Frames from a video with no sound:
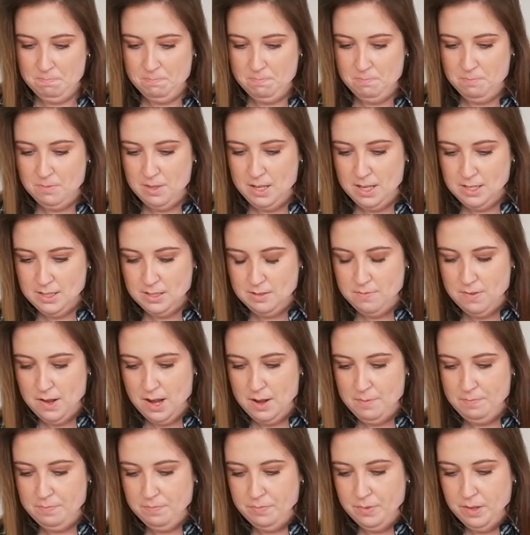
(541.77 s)
that's
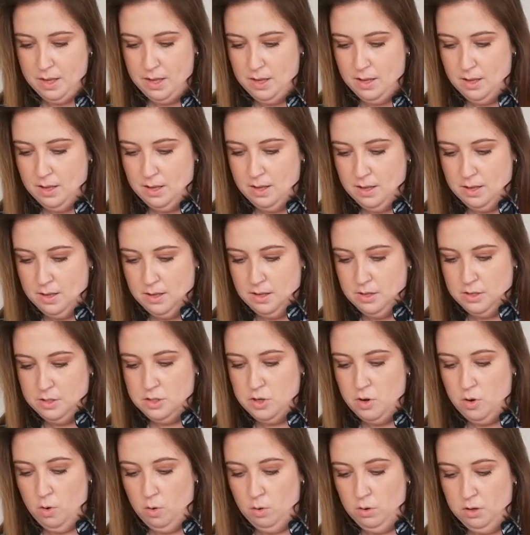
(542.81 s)
fine.
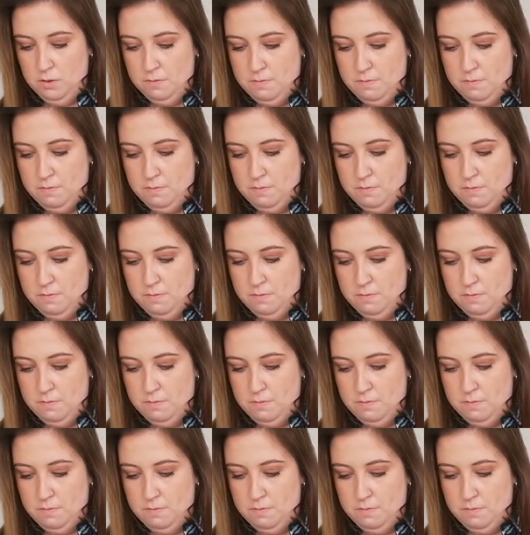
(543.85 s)
So all